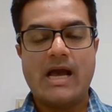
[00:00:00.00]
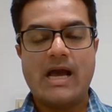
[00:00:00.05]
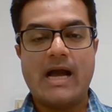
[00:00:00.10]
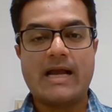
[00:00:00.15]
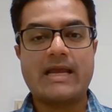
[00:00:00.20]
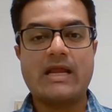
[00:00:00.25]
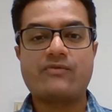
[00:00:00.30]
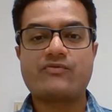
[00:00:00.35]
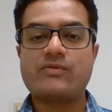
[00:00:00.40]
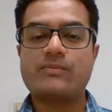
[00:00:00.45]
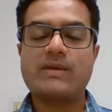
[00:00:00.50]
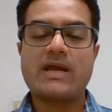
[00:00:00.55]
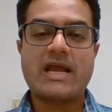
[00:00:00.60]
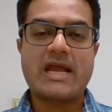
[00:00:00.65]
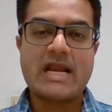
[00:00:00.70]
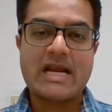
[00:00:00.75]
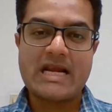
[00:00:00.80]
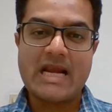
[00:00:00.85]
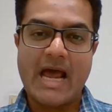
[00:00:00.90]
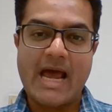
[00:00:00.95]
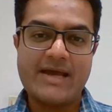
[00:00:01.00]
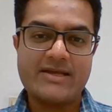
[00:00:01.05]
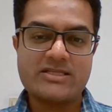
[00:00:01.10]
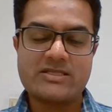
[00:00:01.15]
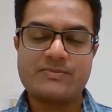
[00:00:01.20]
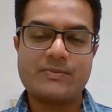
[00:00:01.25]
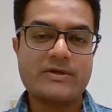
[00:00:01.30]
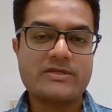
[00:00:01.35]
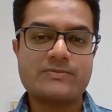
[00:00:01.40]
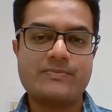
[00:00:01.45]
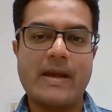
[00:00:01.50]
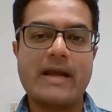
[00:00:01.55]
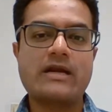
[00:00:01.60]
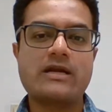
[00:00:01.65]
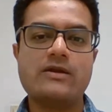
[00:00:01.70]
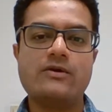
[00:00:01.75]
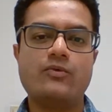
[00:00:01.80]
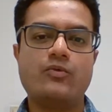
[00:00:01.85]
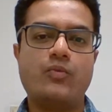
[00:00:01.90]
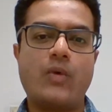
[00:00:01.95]
Again, from the client's
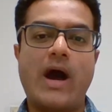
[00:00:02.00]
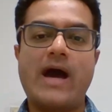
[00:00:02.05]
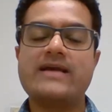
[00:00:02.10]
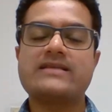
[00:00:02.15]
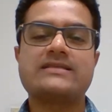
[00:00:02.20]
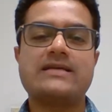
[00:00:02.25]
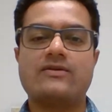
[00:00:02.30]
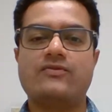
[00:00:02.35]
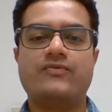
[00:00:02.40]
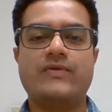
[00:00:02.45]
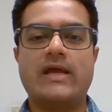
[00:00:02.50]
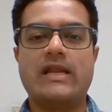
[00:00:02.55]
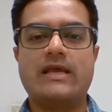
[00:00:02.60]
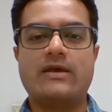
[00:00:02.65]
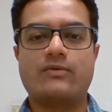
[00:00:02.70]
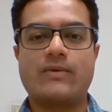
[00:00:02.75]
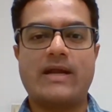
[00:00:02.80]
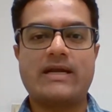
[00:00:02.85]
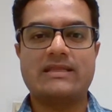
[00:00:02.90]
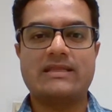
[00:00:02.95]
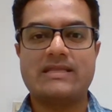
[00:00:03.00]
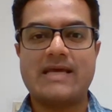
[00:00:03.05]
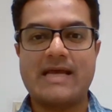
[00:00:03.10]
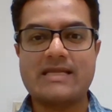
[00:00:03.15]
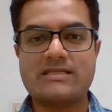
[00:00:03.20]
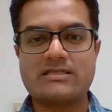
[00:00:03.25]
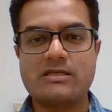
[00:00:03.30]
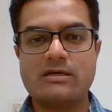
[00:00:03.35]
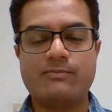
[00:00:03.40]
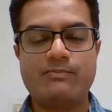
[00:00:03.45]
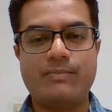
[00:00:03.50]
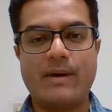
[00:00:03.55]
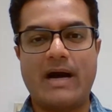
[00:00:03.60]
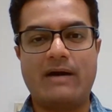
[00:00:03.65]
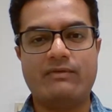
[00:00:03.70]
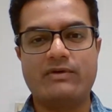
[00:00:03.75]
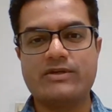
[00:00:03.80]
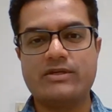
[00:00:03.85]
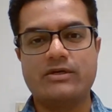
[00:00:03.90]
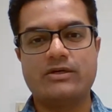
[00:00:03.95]
perspective, why is that failing, And that's the
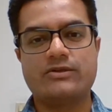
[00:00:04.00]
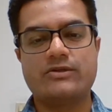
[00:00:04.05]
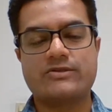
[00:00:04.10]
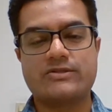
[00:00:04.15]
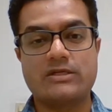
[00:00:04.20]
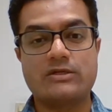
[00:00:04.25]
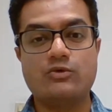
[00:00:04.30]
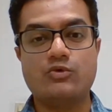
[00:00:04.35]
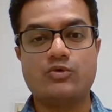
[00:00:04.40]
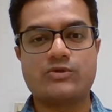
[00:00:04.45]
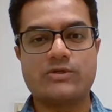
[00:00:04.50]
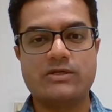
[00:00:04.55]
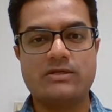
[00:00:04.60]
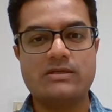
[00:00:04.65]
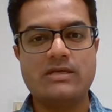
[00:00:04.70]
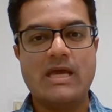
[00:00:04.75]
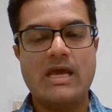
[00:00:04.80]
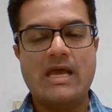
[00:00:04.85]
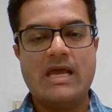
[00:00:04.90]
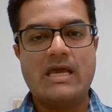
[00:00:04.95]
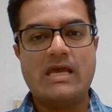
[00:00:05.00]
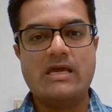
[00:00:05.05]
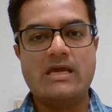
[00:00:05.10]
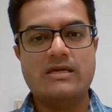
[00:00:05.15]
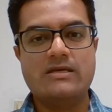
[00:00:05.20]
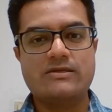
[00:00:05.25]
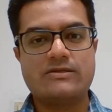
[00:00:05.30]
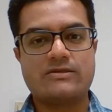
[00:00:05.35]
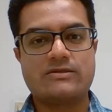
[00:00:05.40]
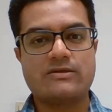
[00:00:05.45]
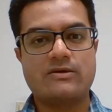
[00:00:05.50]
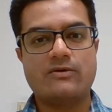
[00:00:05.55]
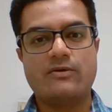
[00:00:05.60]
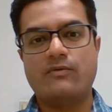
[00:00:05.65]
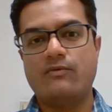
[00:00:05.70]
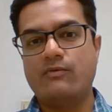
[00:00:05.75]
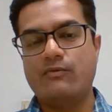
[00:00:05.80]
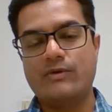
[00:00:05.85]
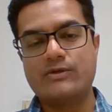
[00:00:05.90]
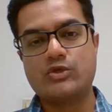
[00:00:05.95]
power here. The solution is,
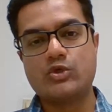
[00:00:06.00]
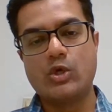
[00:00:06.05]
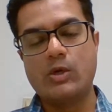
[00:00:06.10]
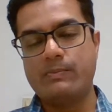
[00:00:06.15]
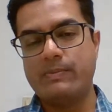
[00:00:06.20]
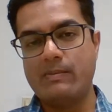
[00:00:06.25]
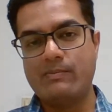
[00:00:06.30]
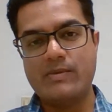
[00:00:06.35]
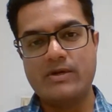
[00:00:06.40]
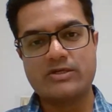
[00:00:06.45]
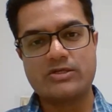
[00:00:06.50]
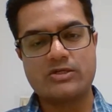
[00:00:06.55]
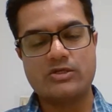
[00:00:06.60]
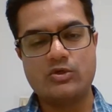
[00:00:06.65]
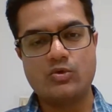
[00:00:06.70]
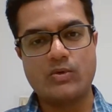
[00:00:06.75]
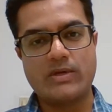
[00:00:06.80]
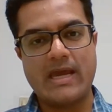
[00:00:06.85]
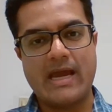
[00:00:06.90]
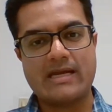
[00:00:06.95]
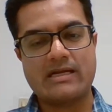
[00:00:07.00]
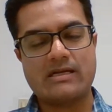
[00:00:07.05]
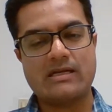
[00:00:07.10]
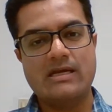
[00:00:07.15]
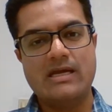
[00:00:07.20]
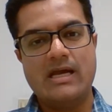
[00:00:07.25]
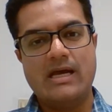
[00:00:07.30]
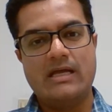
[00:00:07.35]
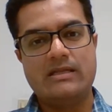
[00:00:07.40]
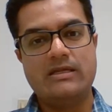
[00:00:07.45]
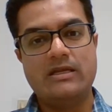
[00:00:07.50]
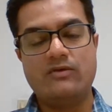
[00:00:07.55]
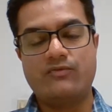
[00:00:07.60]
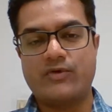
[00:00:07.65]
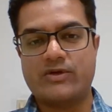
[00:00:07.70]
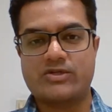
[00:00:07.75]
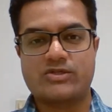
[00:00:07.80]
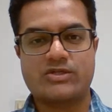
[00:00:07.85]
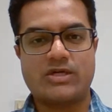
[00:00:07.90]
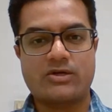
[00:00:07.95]
with Juniper Mist, you get the
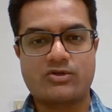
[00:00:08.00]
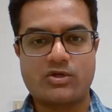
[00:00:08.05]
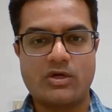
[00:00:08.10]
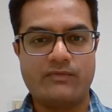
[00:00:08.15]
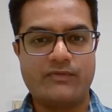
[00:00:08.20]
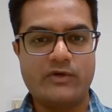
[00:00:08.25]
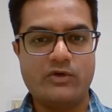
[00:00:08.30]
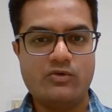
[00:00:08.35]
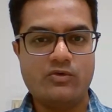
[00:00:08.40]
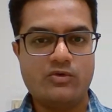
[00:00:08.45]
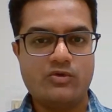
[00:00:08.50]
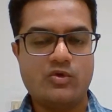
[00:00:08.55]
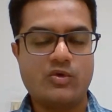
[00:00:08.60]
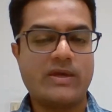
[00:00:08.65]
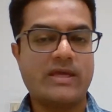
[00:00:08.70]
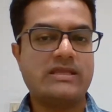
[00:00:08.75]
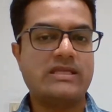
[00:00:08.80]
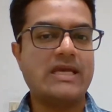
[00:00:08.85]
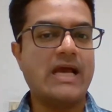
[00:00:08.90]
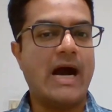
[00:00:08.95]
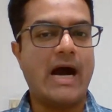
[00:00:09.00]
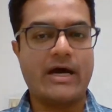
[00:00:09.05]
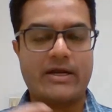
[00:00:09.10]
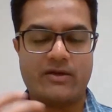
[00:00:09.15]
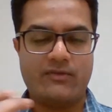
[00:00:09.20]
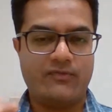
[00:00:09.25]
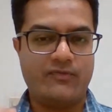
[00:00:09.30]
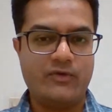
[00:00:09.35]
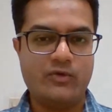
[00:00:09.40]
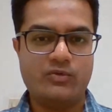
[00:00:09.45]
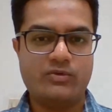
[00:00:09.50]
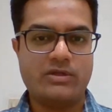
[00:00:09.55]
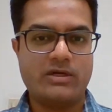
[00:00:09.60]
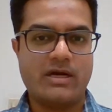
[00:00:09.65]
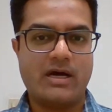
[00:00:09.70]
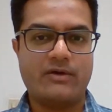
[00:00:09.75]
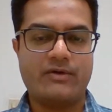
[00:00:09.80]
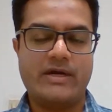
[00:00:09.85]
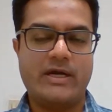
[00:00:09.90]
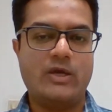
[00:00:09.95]
infrastructure view, you get the RF view,
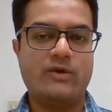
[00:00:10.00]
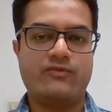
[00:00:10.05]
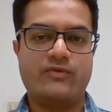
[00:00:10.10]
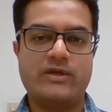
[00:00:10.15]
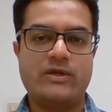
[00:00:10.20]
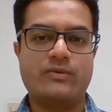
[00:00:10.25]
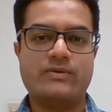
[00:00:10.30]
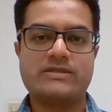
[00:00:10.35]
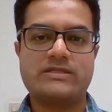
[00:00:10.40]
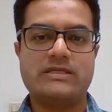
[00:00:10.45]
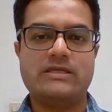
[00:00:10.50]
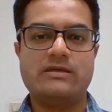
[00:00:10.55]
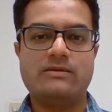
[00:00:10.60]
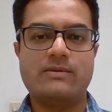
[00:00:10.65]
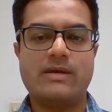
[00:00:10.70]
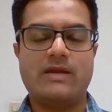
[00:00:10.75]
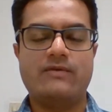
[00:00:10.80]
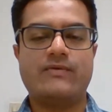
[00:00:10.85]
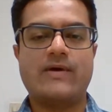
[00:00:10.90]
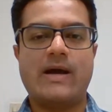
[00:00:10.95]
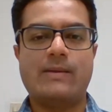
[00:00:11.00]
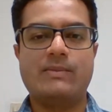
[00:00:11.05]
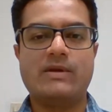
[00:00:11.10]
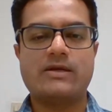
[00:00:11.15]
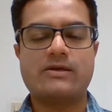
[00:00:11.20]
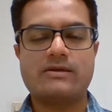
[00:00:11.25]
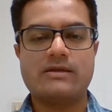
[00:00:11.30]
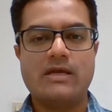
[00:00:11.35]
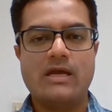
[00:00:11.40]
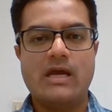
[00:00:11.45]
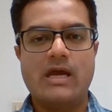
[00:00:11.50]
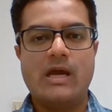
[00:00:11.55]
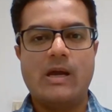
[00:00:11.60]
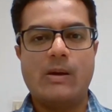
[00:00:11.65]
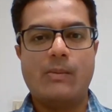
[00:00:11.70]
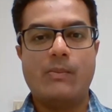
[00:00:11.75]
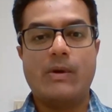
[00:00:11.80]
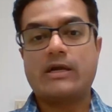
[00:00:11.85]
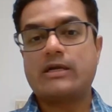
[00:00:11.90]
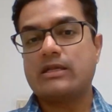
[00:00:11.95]
the radio frequency environment,
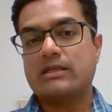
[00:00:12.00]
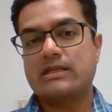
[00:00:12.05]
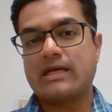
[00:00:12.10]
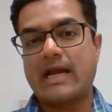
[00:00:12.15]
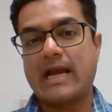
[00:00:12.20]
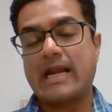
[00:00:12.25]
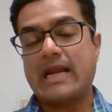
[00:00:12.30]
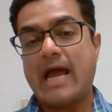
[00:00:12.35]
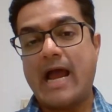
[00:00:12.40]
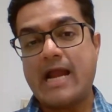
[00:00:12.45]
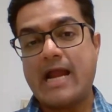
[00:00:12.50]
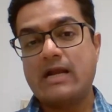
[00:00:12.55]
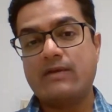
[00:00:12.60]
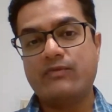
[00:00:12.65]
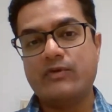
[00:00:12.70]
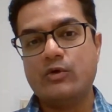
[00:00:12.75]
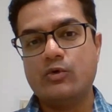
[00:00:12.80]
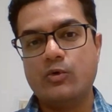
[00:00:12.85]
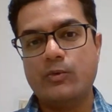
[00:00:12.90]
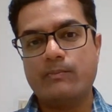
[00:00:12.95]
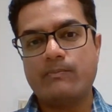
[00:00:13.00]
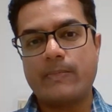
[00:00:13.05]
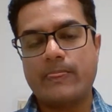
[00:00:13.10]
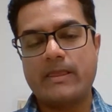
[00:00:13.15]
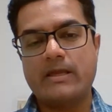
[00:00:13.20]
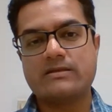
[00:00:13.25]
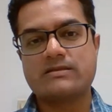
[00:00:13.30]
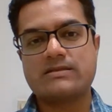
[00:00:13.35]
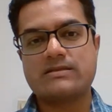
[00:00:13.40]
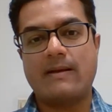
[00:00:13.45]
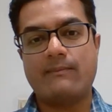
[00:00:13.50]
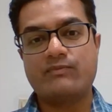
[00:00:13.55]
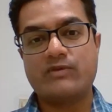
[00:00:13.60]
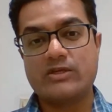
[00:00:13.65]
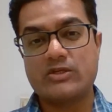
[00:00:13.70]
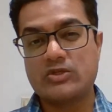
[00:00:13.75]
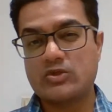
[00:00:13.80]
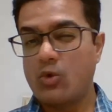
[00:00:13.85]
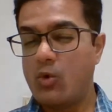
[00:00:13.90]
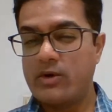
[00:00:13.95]
but the client view is
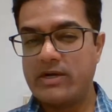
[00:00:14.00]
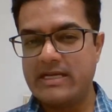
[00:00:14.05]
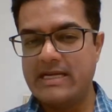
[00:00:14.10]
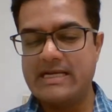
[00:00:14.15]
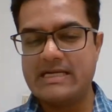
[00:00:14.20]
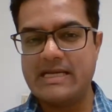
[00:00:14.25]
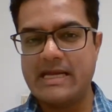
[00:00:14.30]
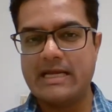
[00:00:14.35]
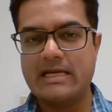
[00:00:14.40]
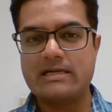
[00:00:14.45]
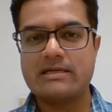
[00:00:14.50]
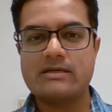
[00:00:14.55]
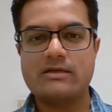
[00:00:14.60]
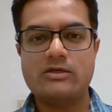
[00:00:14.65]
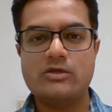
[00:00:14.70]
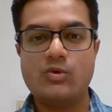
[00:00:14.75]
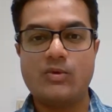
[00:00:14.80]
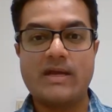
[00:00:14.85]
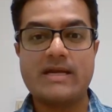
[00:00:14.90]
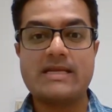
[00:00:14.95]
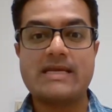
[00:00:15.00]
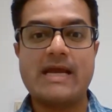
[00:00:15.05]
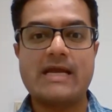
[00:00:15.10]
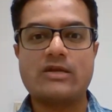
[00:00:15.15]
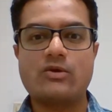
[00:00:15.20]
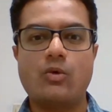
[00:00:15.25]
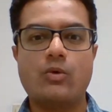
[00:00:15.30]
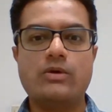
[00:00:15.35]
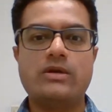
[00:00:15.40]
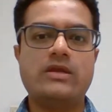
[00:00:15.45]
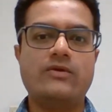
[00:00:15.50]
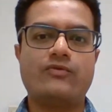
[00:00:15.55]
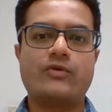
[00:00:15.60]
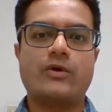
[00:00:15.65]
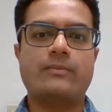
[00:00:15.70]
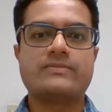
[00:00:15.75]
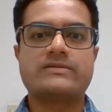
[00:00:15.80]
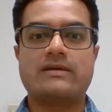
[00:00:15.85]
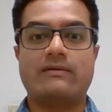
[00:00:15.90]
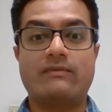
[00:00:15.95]
something so detailed you can get only
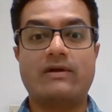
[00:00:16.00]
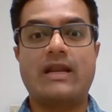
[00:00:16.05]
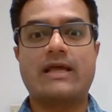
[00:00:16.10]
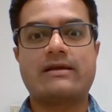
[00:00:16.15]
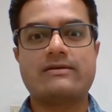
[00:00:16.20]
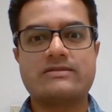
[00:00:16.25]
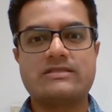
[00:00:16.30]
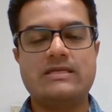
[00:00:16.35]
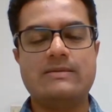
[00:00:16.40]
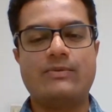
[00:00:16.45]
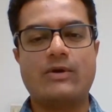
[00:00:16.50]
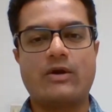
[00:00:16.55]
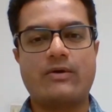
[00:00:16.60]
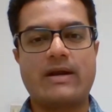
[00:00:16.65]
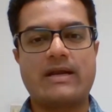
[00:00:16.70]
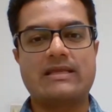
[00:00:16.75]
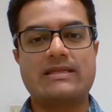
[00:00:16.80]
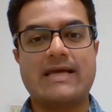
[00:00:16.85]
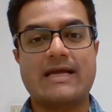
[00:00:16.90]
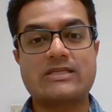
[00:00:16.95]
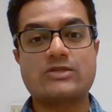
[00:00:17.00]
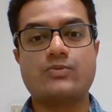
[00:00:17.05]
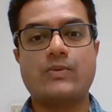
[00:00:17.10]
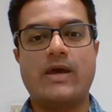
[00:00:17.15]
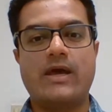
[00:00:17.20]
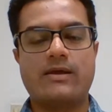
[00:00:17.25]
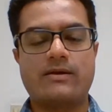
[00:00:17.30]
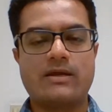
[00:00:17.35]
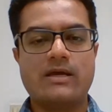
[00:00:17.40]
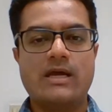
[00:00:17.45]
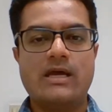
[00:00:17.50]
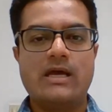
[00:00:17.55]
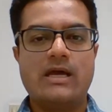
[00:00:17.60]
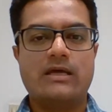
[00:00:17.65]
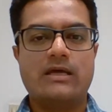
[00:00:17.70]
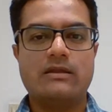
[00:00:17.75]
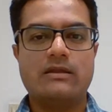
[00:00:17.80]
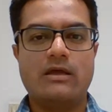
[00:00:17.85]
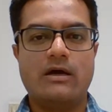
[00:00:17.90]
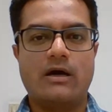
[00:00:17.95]
from someone like a Zebra, right? And that's where
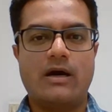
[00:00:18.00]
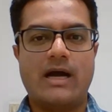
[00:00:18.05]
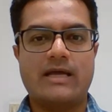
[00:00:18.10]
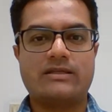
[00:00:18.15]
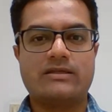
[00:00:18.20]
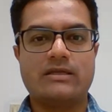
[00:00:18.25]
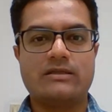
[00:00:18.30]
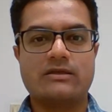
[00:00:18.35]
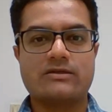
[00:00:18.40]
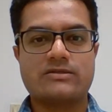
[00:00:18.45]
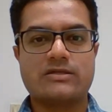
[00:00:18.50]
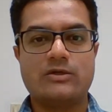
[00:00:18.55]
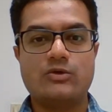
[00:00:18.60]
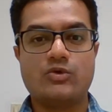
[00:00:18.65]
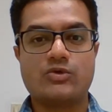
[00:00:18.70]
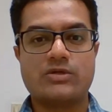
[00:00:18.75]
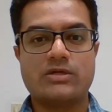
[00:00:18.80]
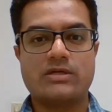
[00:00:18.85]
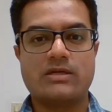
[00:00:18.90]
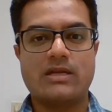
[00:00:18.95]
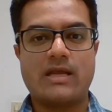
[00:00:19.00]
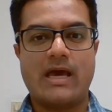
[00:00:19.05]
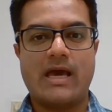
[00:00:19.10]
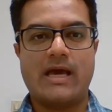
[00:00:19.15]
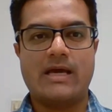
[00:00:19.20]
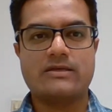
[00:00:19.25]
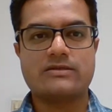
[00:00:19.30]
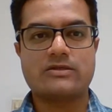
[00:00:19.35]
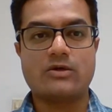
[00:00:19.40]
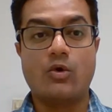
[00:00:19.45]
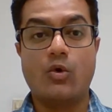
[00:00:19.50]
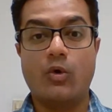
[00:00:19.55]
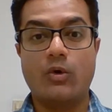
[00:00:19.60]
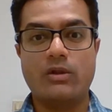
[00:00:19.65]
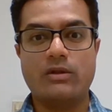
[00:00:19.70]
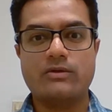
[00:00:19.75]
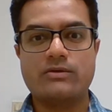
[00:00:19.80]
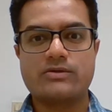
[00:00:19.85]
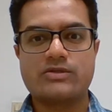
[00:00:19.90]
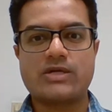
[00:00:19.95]
I think the solution as a
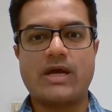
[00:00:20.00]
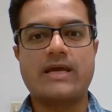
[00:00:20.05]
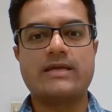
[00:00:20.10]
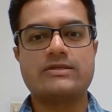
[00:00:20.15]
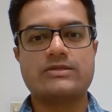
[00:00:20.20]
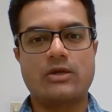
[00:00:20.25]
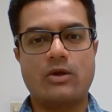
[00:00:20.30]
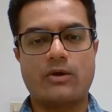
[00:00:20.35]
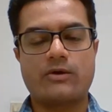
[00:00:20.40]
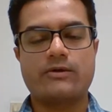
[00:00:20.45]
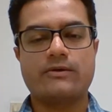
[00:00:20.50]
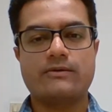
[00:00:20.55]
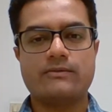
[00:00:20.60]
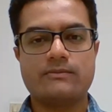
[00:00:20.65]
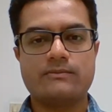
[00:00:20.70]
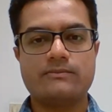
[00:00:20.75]
whole shines a lot.